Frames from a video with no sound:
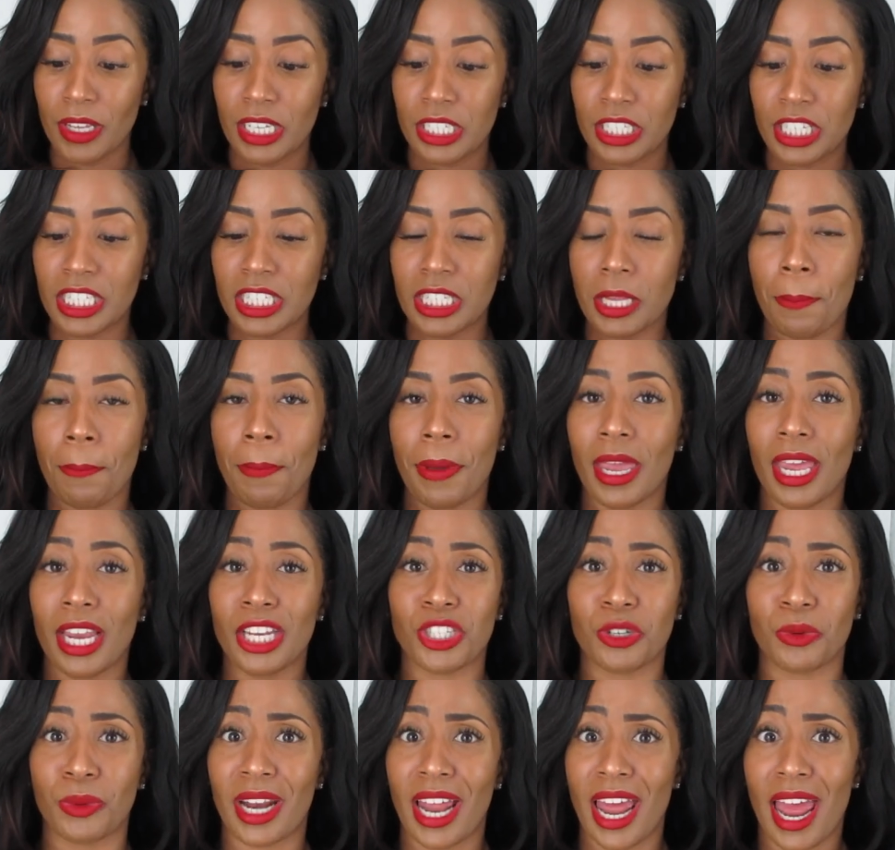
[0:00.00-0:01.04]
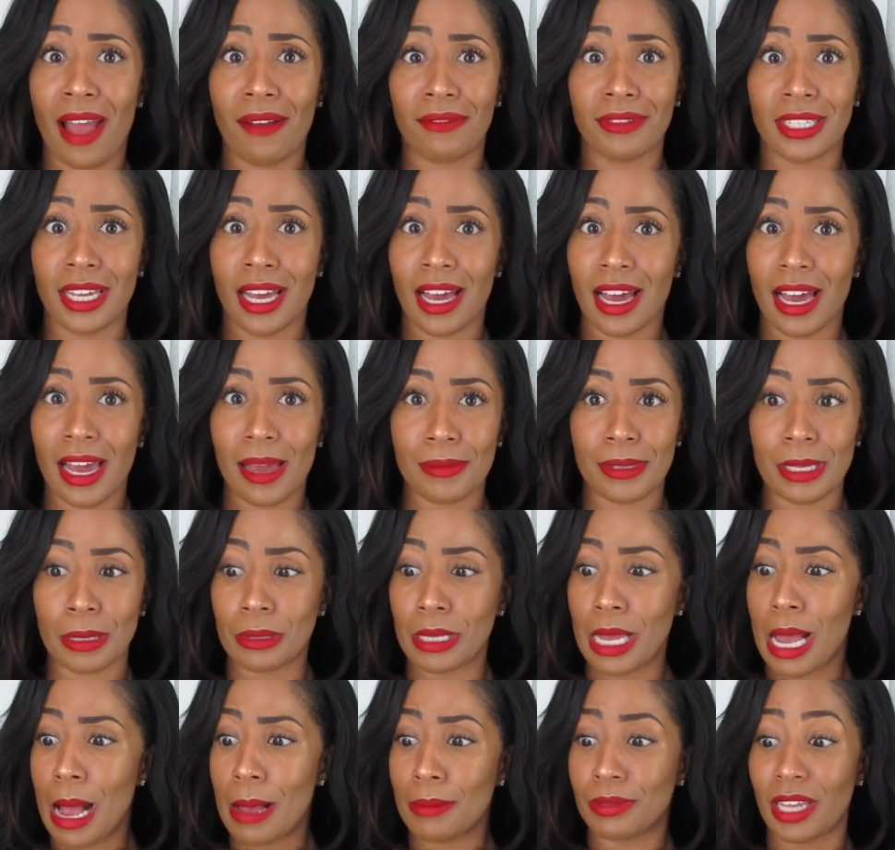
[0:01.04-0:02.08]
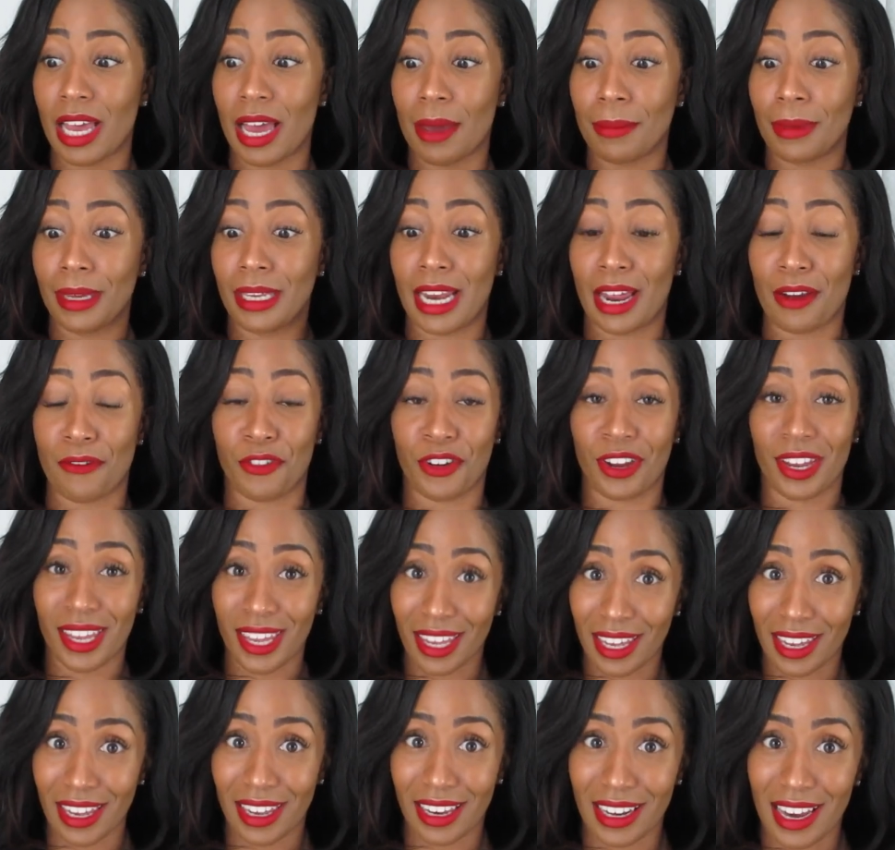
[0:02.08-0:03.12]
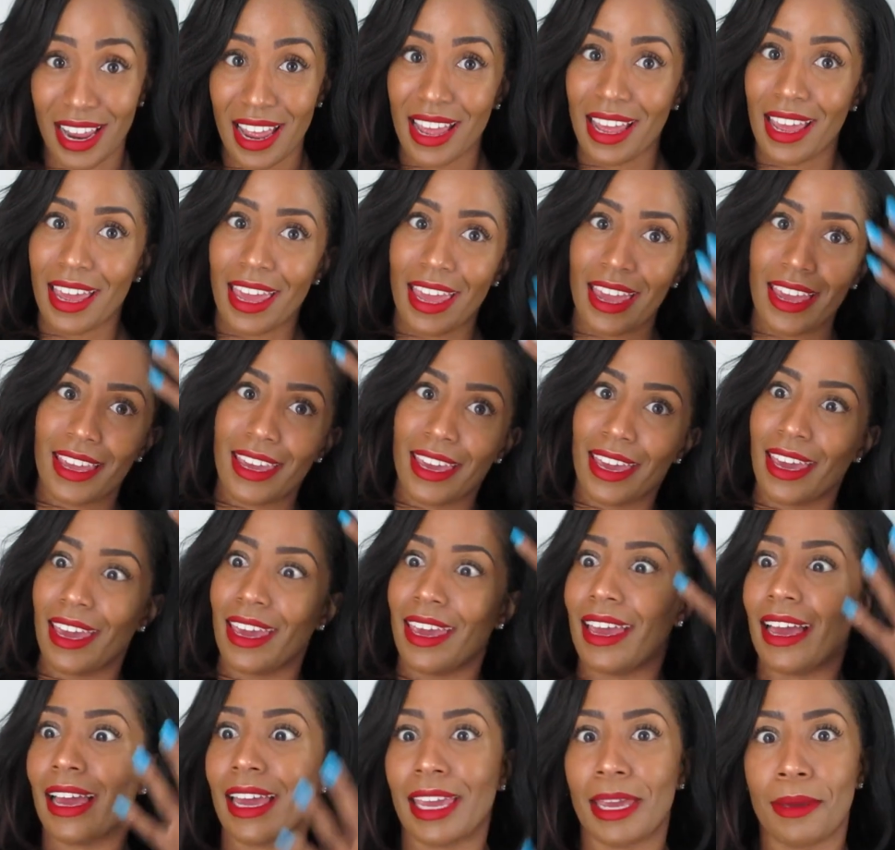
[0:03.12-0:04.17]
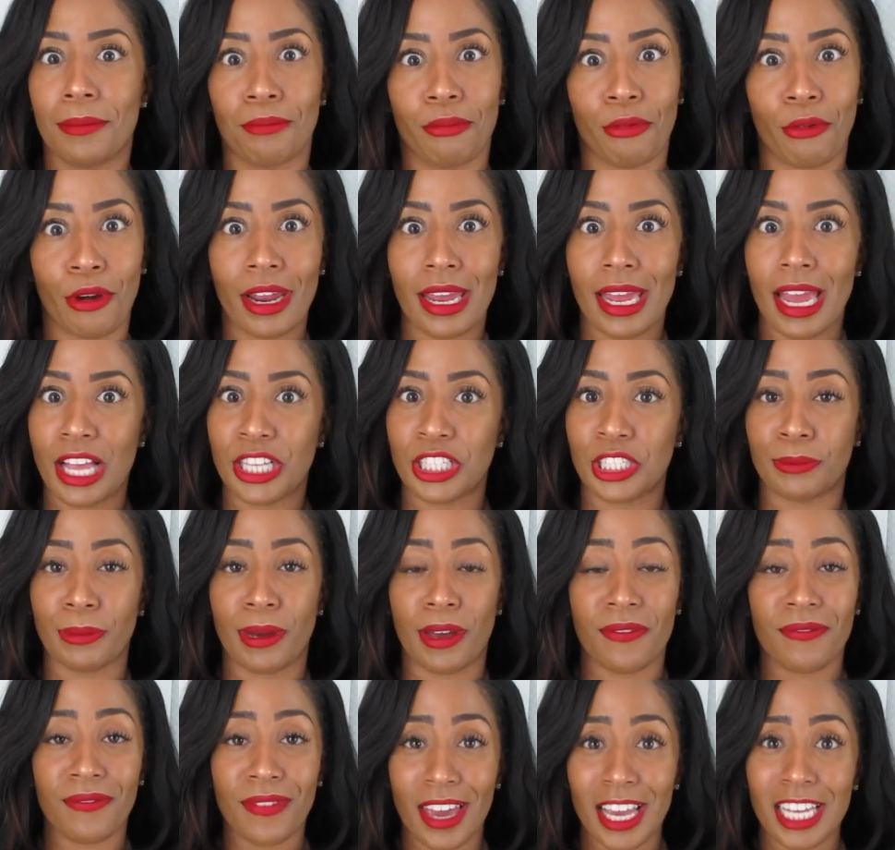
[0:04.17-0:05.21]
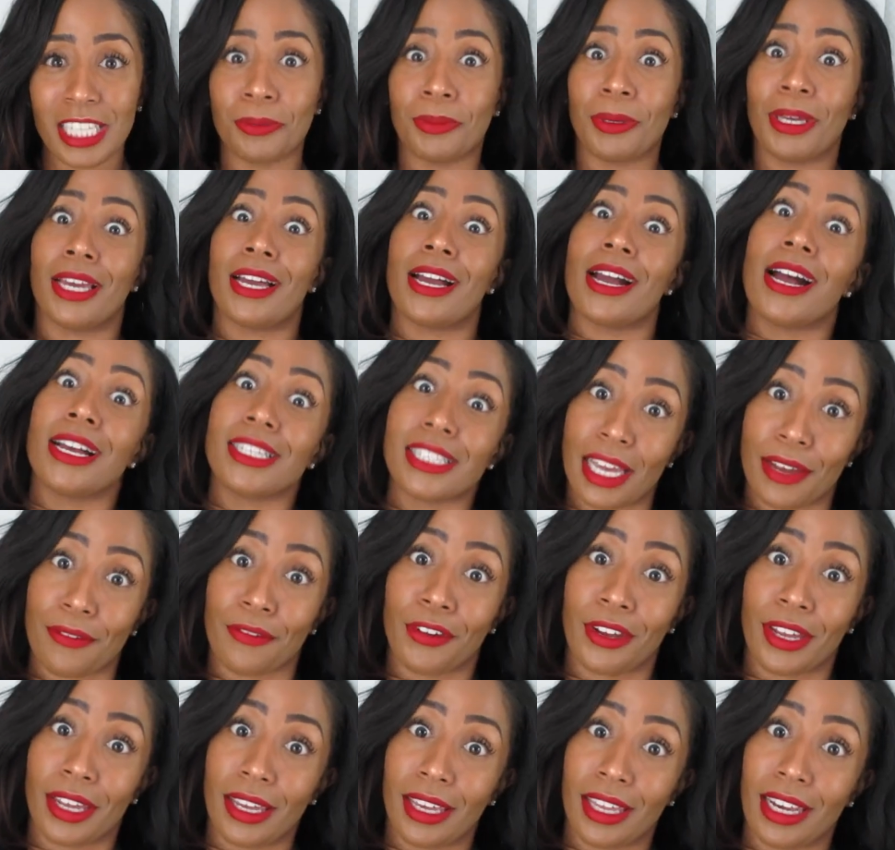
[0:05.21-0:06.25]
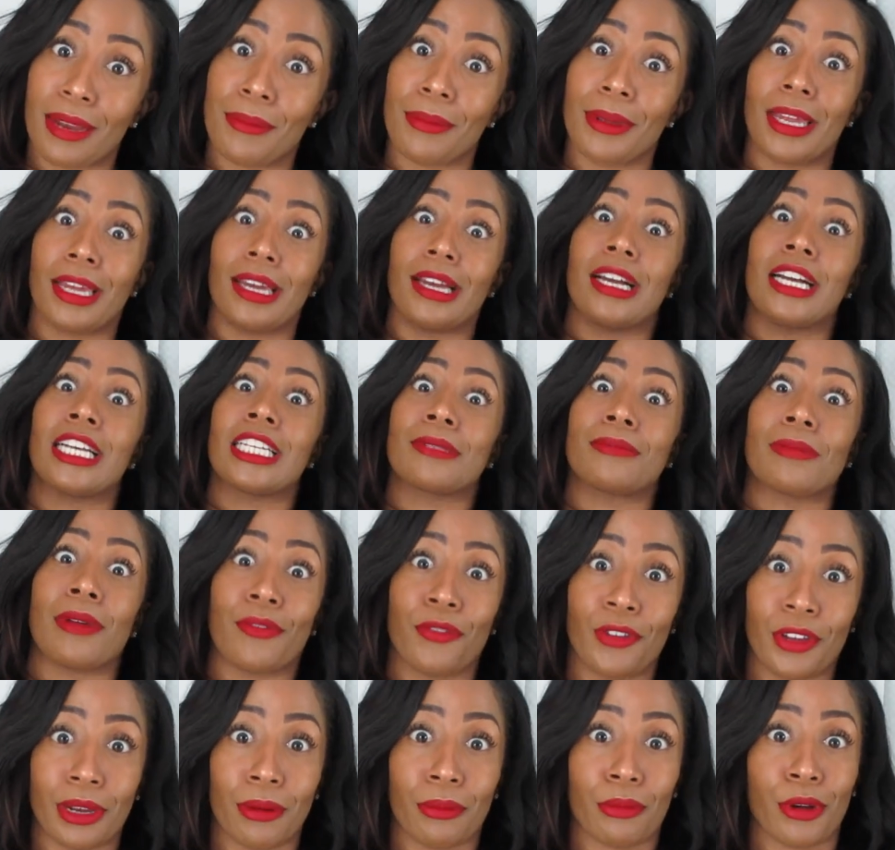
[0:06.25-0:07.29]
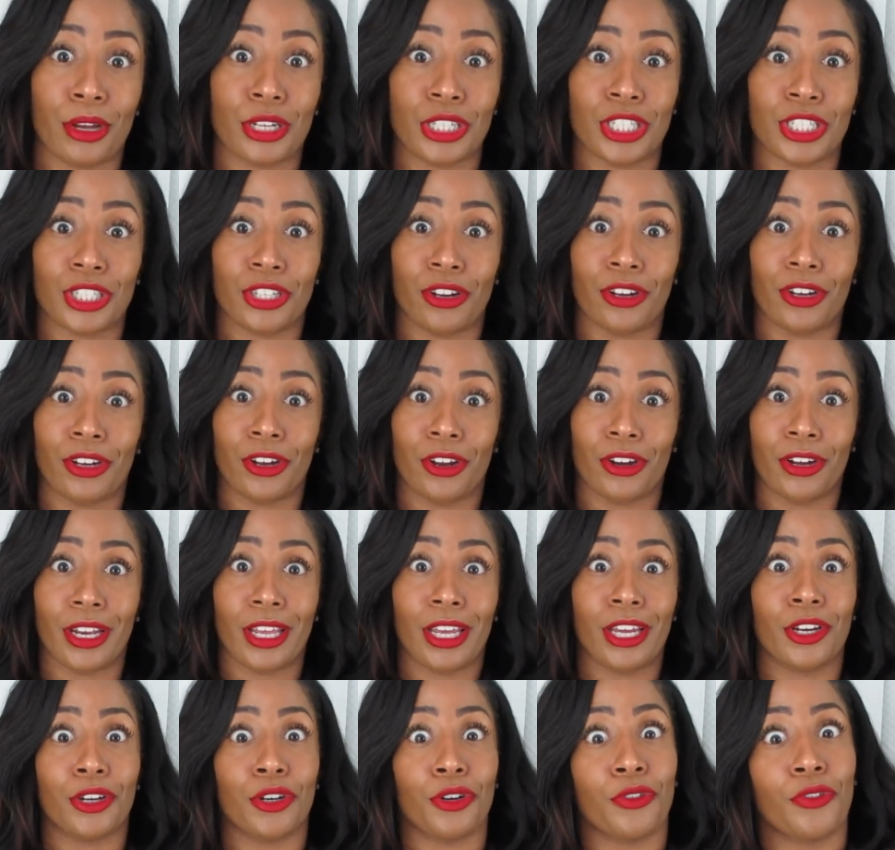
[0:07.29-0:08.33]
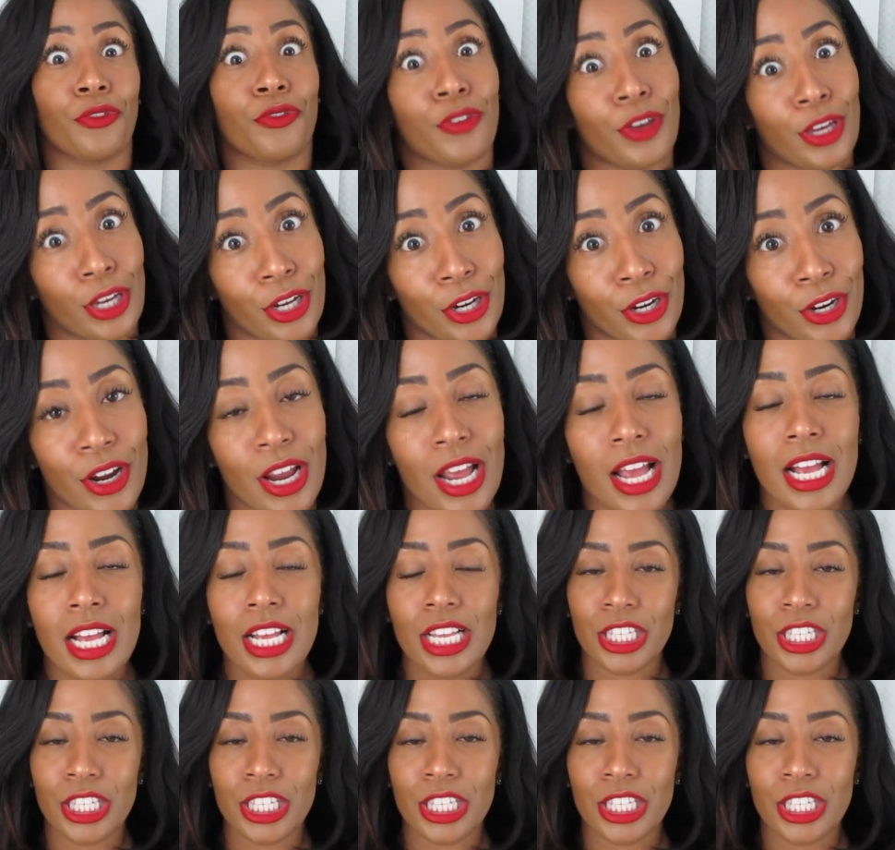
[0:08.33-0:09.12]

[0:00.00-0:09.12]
Just depends on when I have time. Sometimes, I mean, I forget, aka I get breakouts on my face because I forget it, because my freaking brushes are dirty. Go figure.